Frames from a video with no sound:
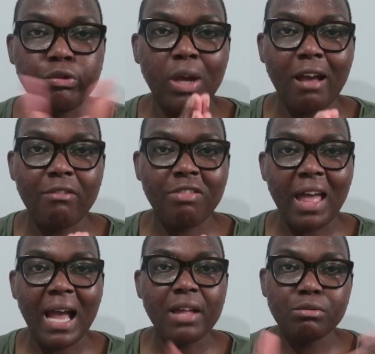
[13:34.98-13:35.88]
have
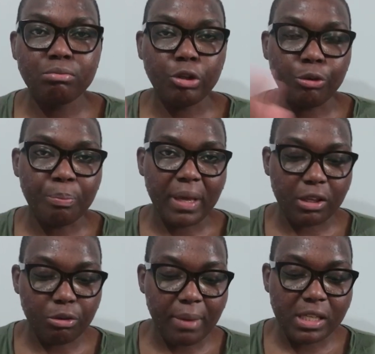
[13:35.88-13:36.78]
that, you
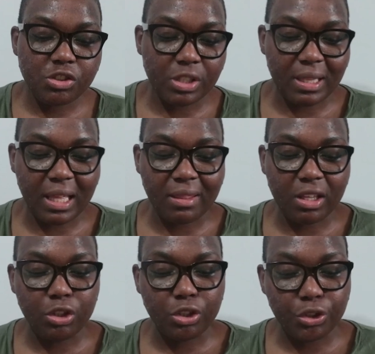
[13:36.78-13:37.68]
mentioned that
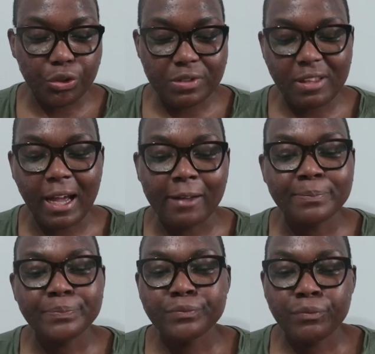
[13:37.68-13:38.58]
you use that.
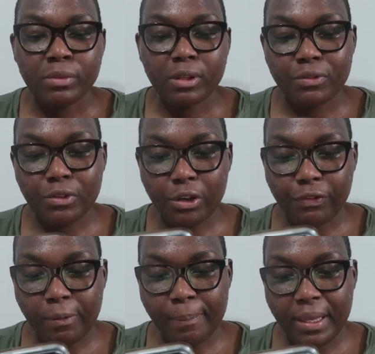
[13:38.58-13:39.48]
So
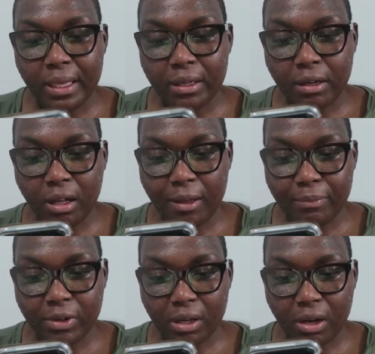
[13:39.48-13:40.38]
for me,
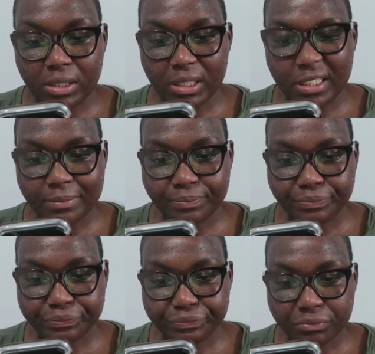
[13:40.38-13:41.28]
regarding
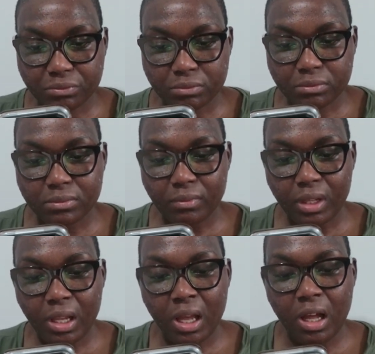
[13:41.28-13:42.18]

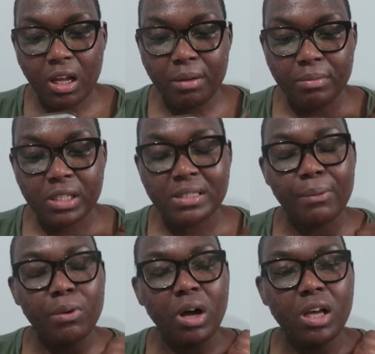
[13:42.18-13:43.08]
because they
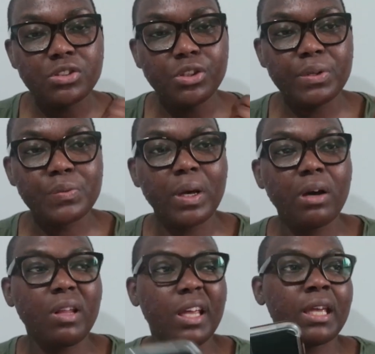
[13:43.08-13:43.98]
will ask you as
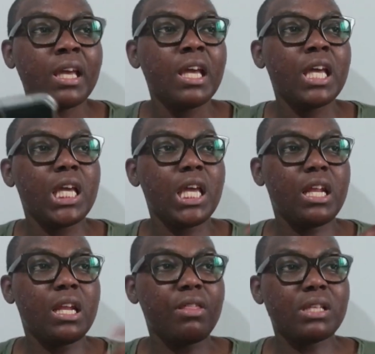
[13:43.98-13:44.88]
well, like
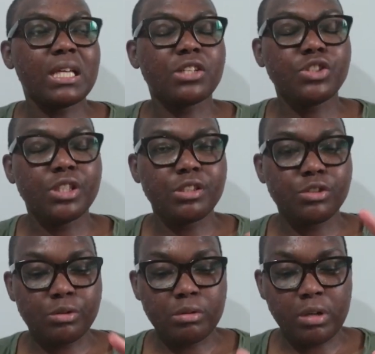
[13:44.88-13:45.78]
in another
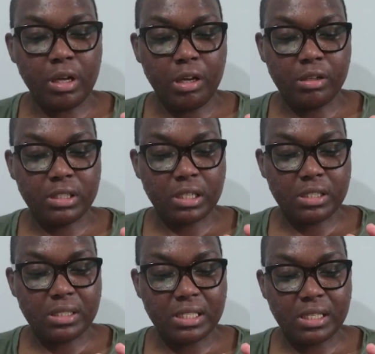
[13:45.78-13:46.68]
section,
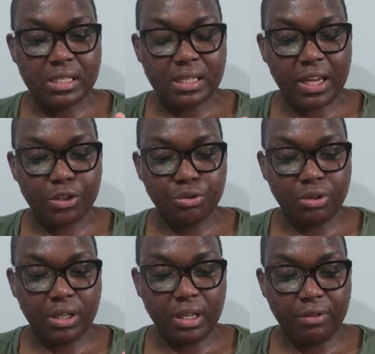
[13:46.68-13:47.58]
because this is
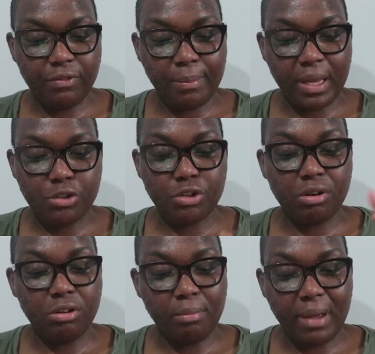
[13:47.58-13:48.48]
extra information
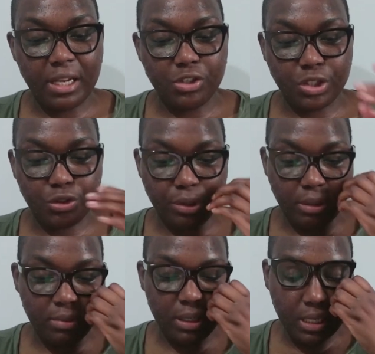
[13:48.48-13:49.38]
on your managing
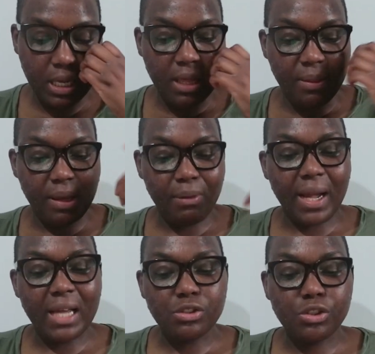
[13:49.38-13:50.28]
treatment, they will
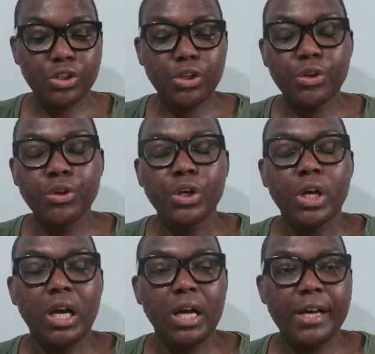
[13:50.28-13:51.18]
ask you
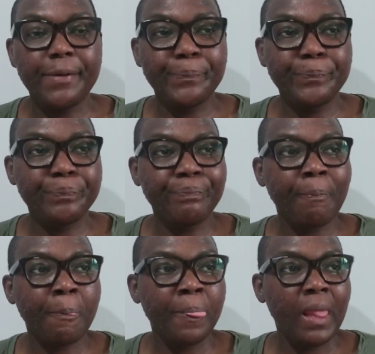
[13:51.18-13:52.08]

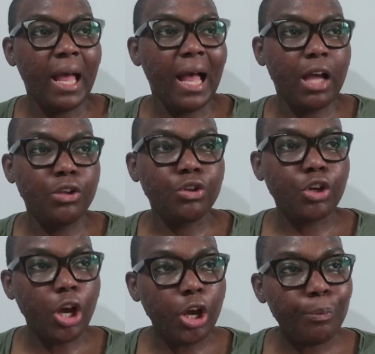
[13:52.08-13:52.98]
how you
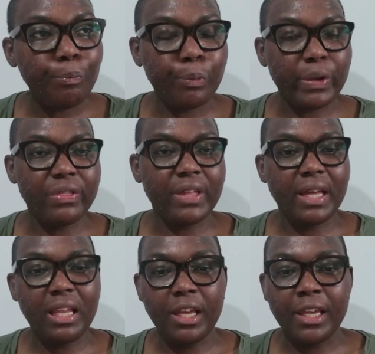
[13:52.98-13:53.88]
cope with
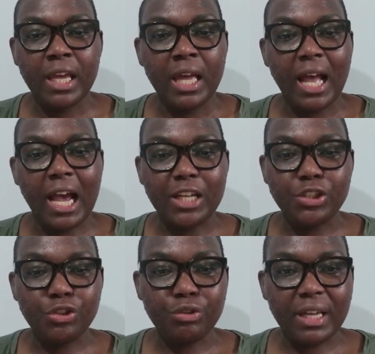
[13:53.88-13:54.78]
it, like how
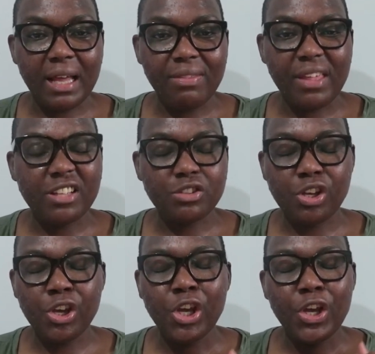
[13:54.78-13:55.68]
do you get there.
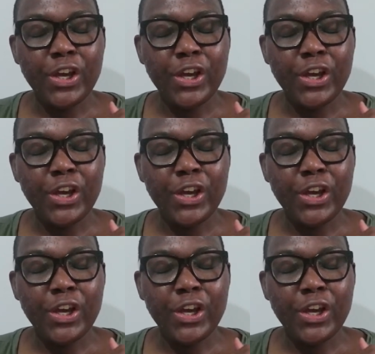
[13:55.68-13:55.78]
So